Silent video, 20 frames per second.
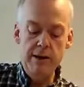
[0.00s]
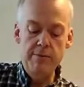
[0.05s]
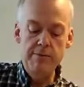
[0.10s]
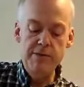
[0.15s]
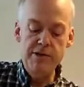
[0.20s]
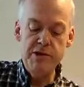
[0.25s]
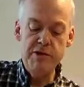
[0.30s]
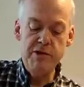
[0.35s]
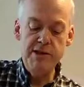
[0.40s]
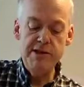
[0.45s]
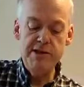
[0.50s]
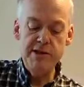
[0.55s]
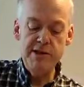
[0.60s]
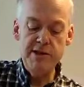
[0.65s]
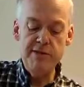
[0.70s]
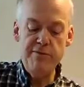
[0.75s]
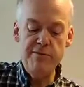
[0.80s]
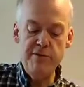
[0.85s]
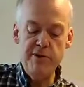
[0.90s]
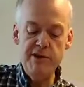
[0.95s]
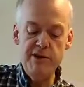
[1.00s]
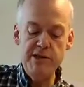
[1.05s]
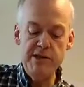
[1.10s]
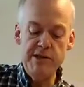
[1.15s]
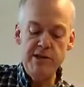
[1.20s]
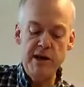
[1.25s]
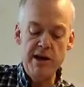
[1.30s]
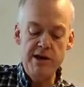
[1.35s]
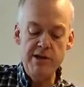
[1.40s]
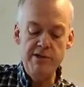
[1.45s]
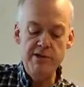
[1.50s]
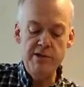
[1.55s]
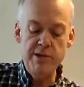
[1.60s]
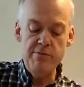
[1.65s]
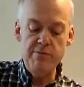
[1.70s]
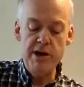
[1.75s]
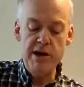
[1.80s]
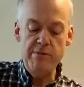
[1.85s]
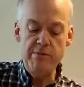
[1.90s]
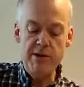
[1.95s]
So this is the first stage of the
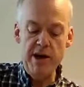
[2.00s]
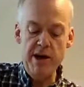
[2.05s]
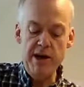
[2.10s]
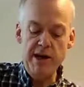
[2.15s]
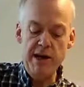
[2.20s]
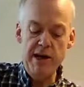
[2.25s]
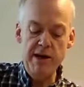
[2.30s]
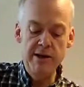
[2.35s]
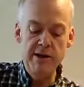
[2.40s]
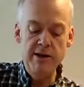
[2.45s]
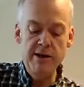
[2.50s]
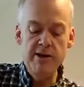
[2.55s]
bread making.